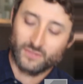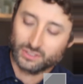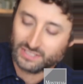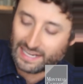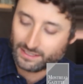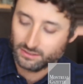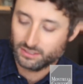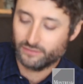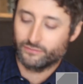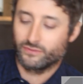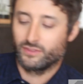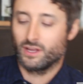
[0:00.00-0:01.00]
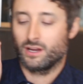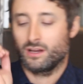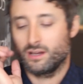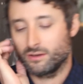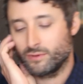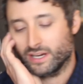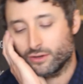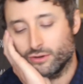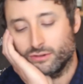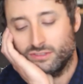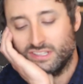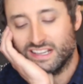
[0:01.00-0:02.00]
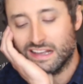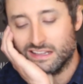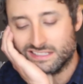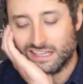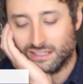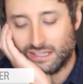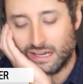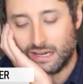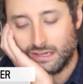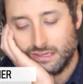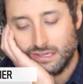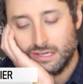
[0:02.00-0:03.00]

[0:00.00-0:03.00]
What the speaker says: the title of the record, Les Grandes Atrères,